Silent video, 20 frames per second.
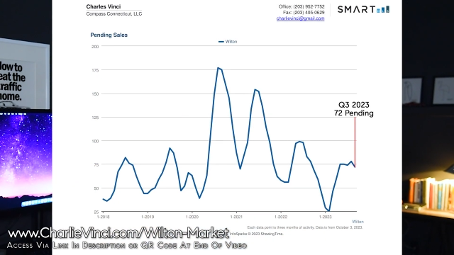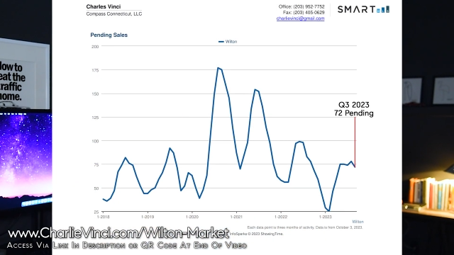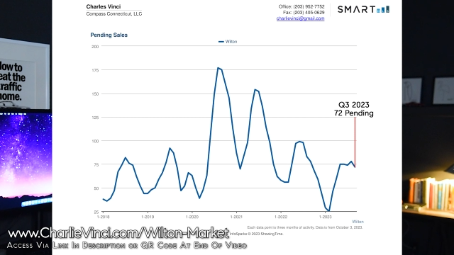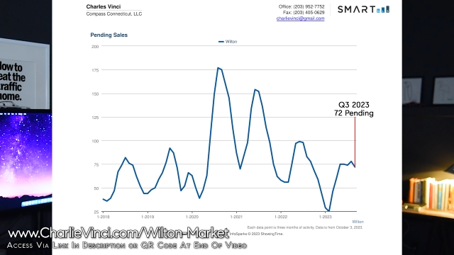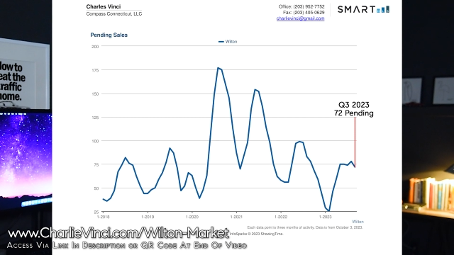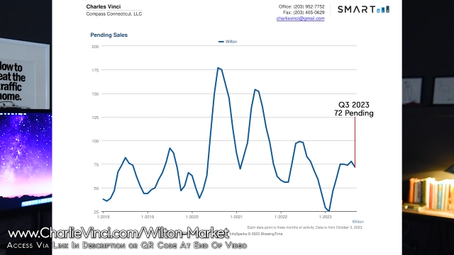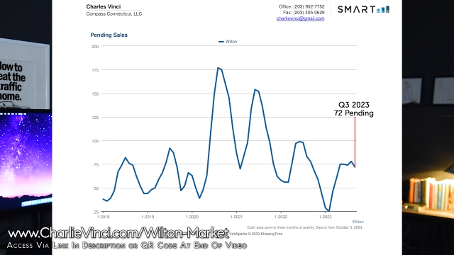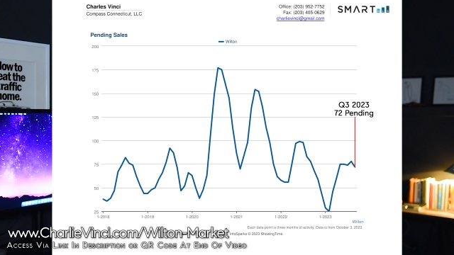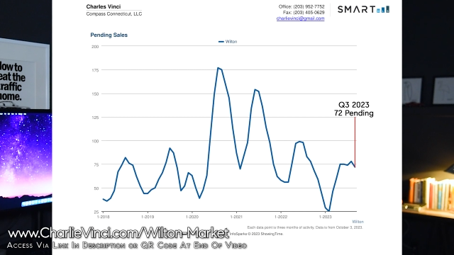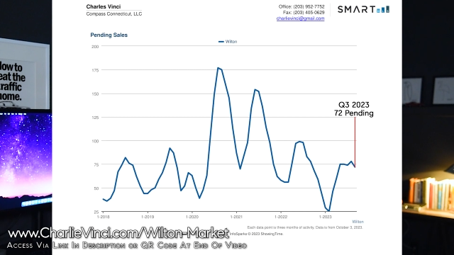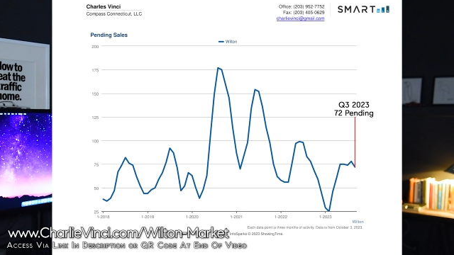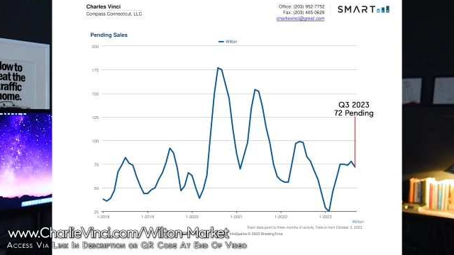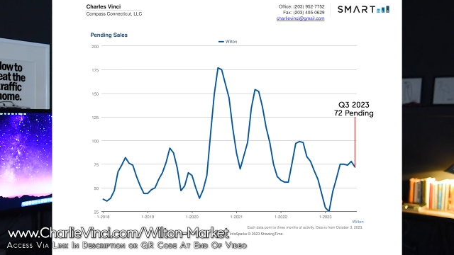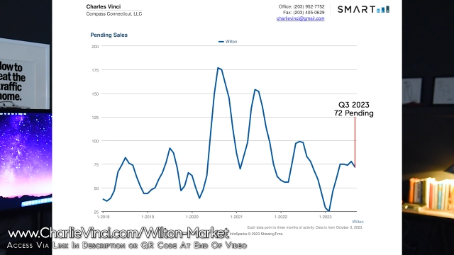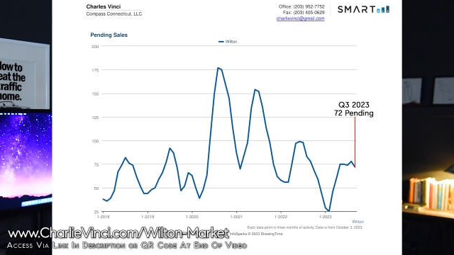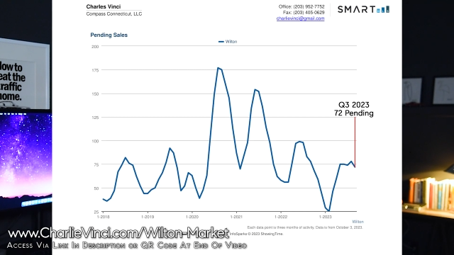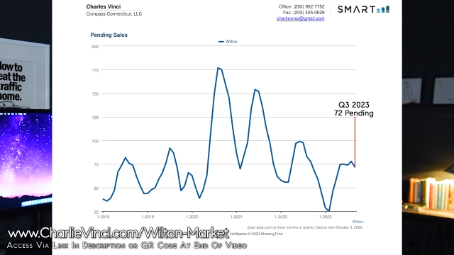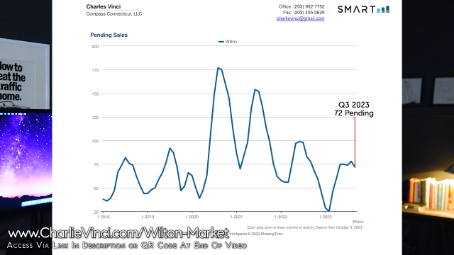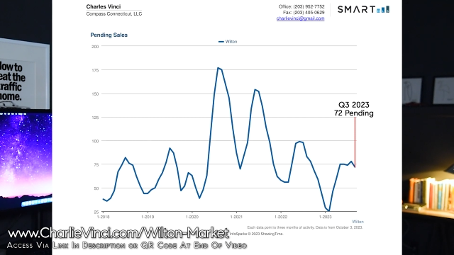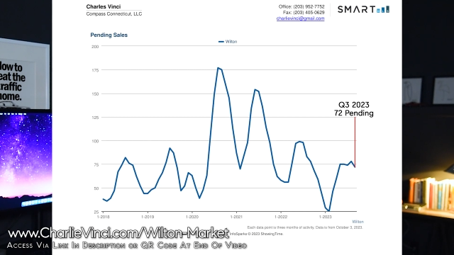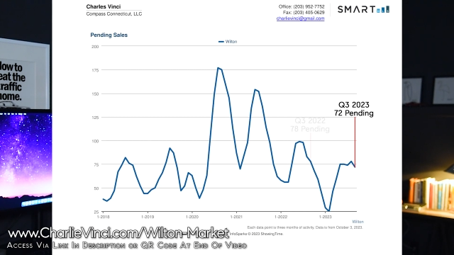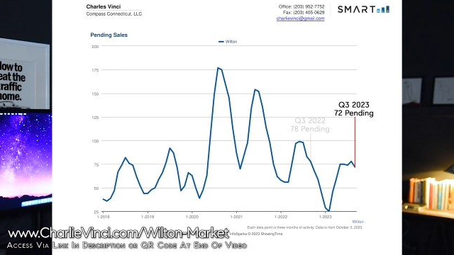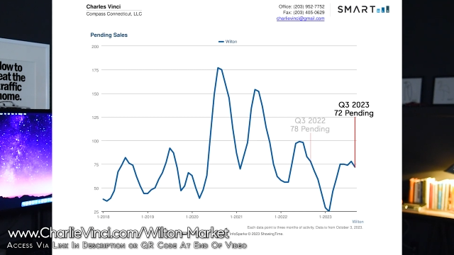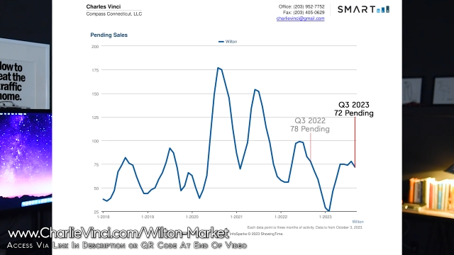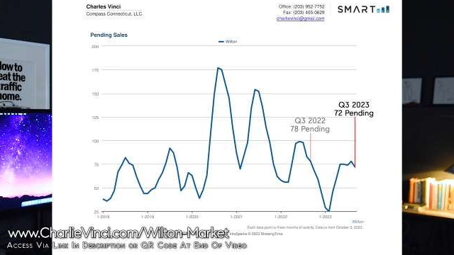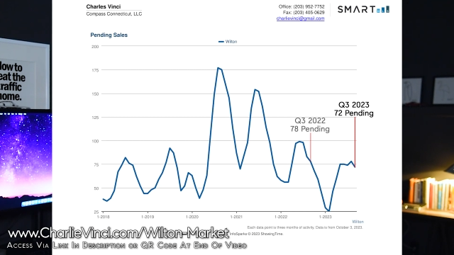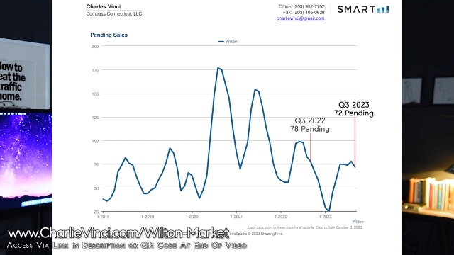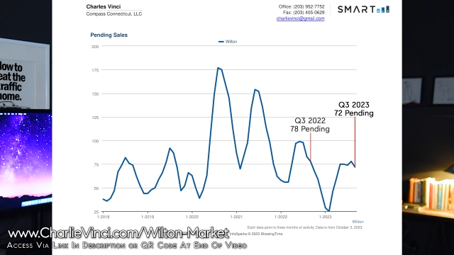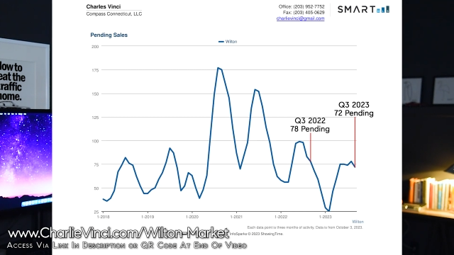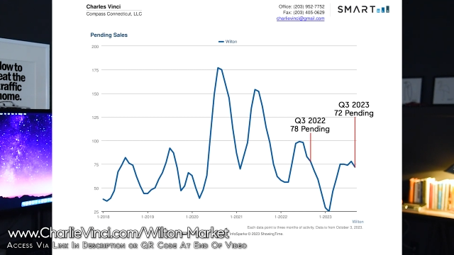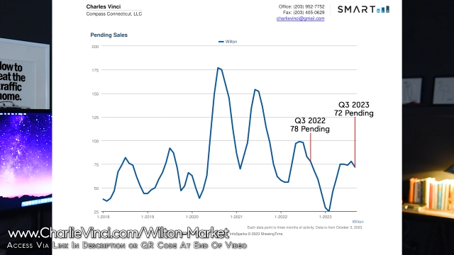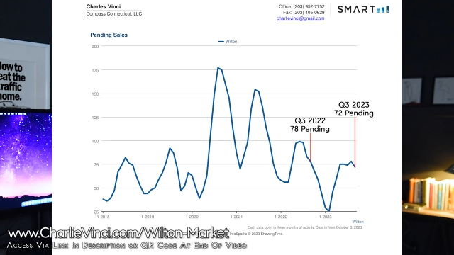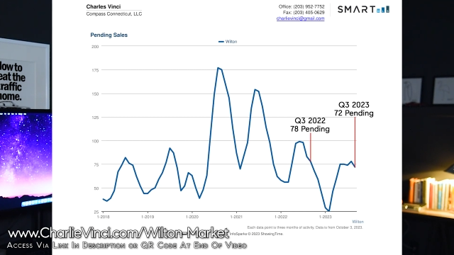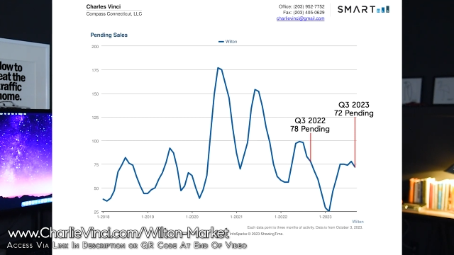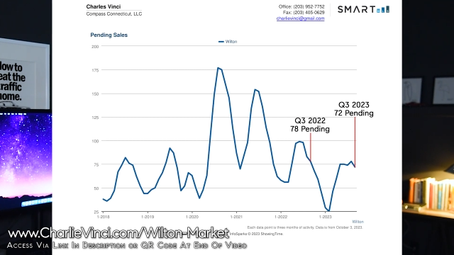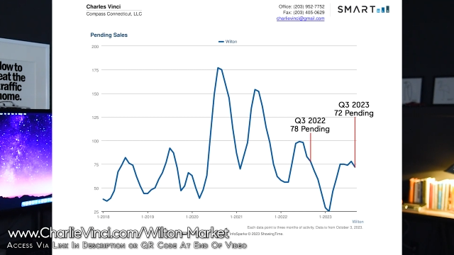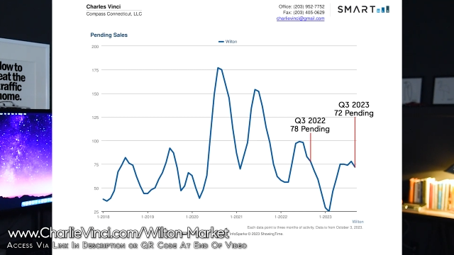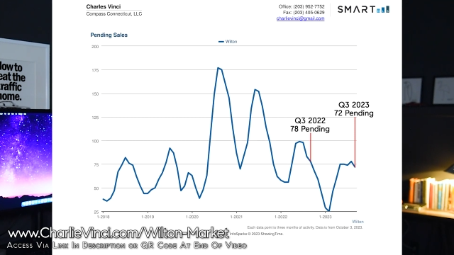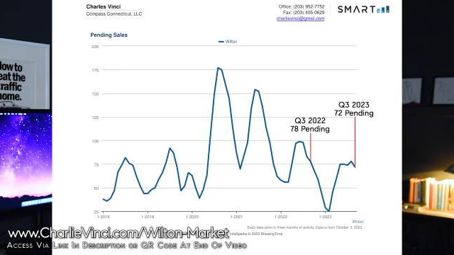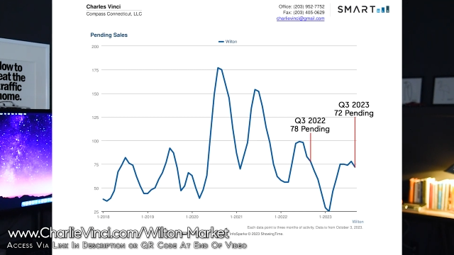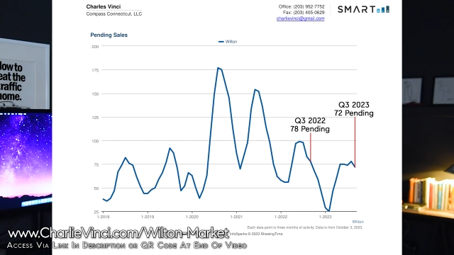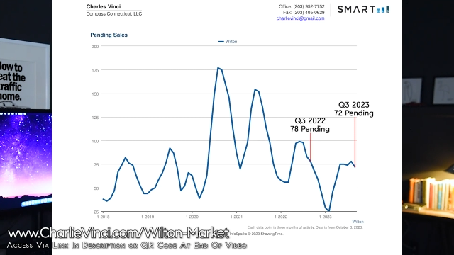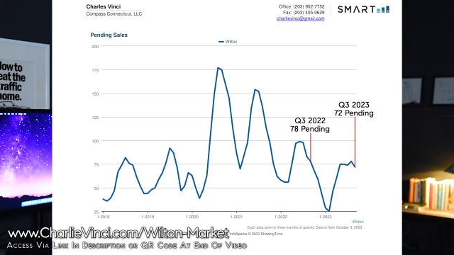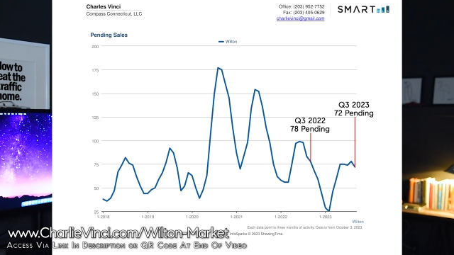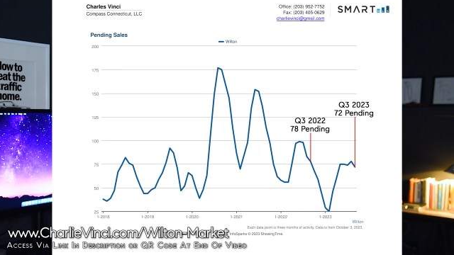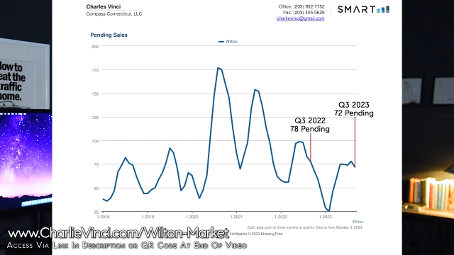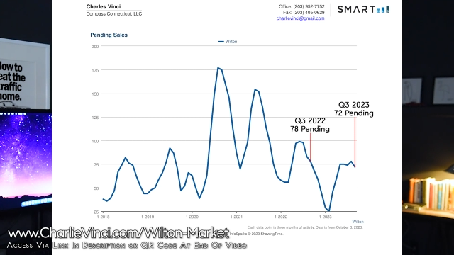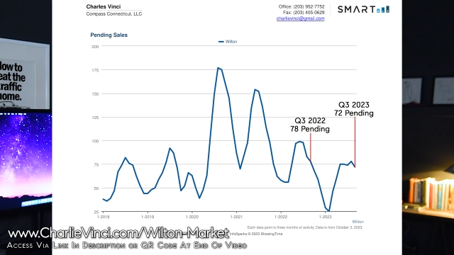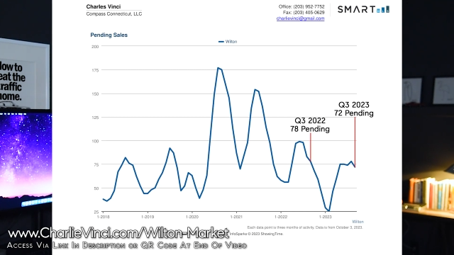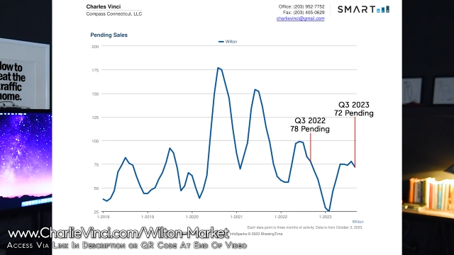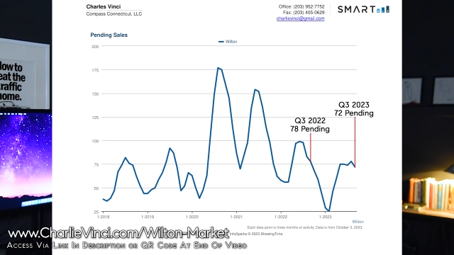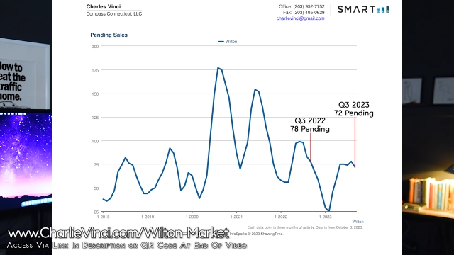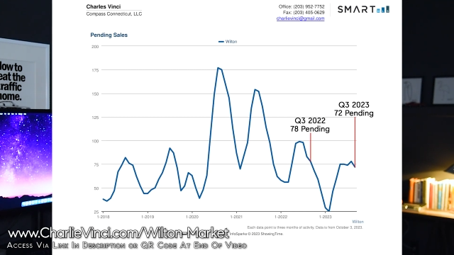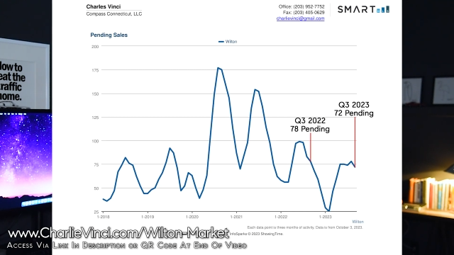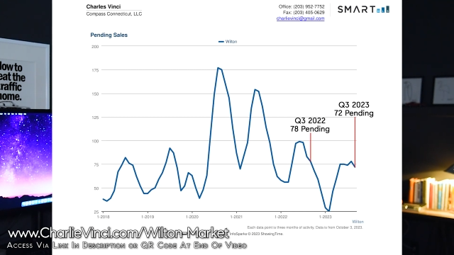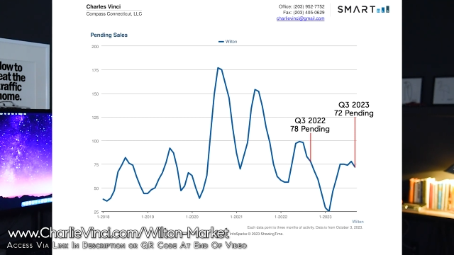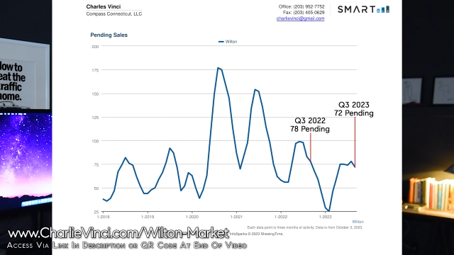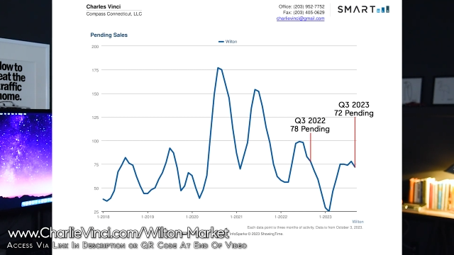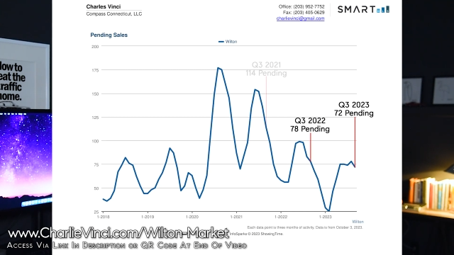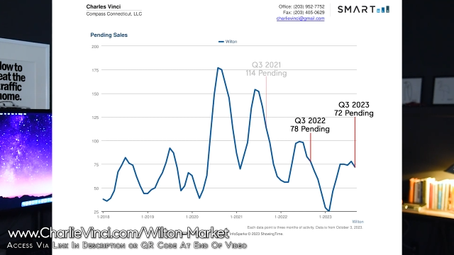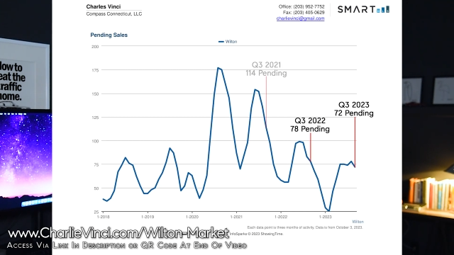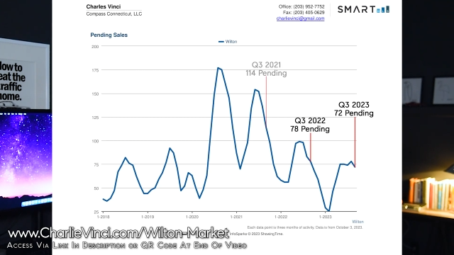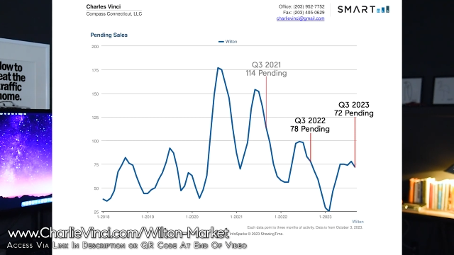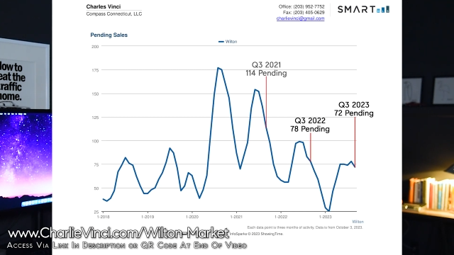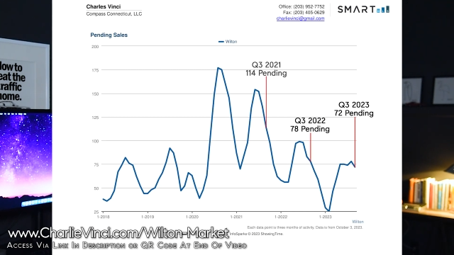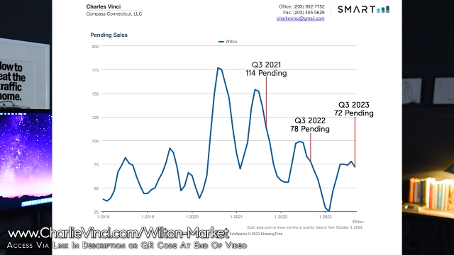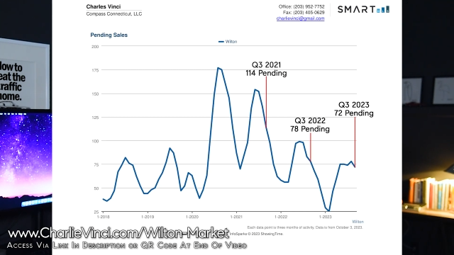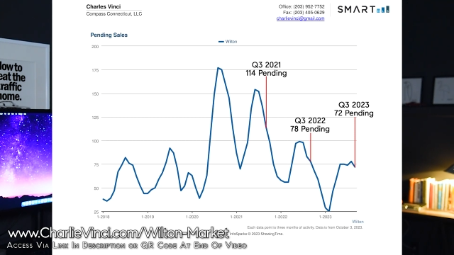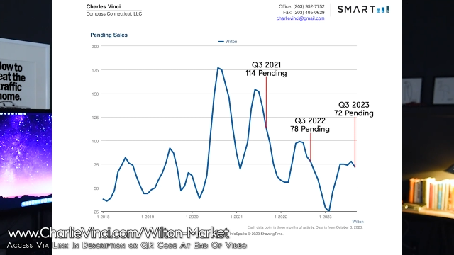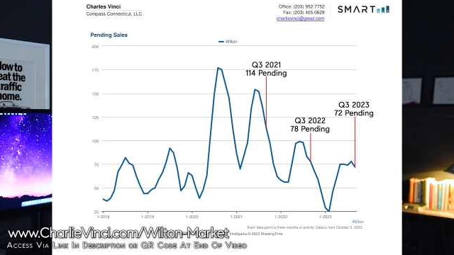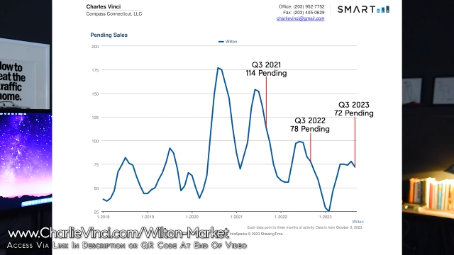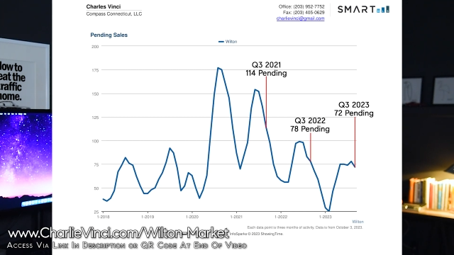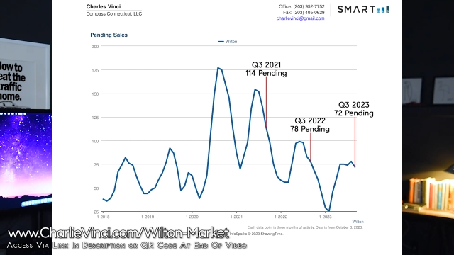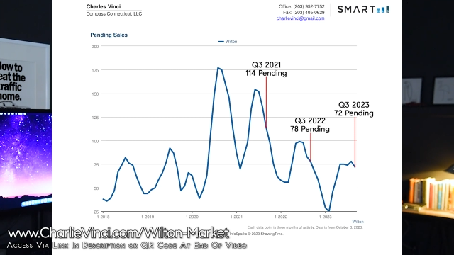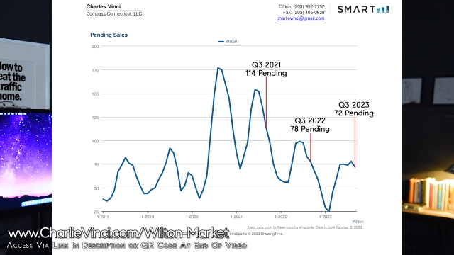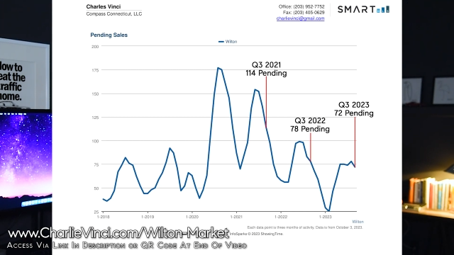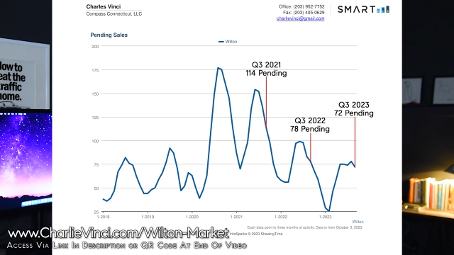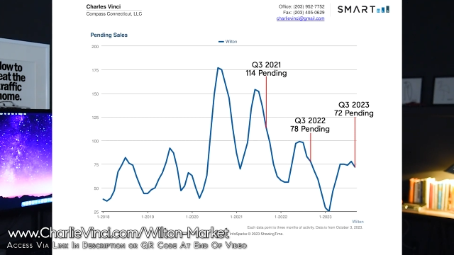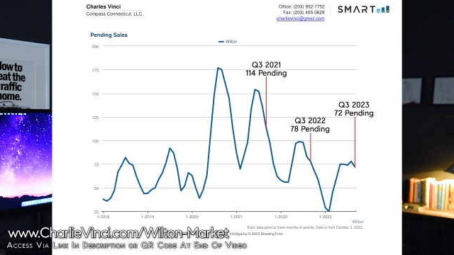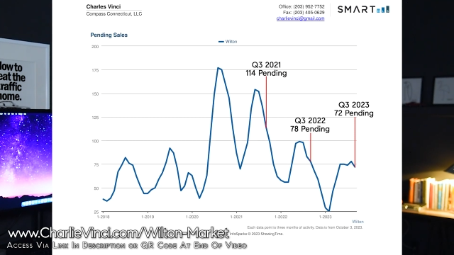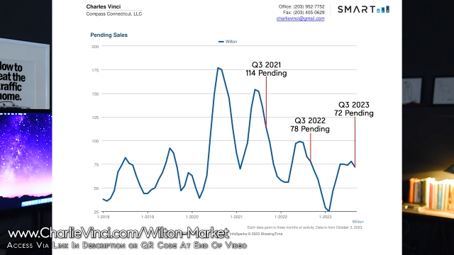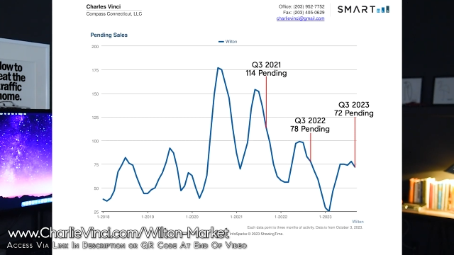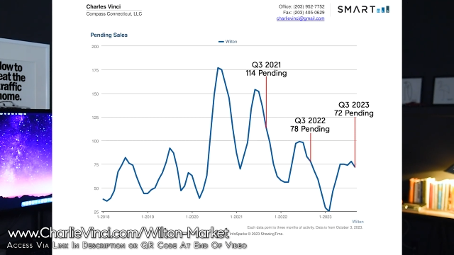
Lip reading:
Nobody's mouth can be seen.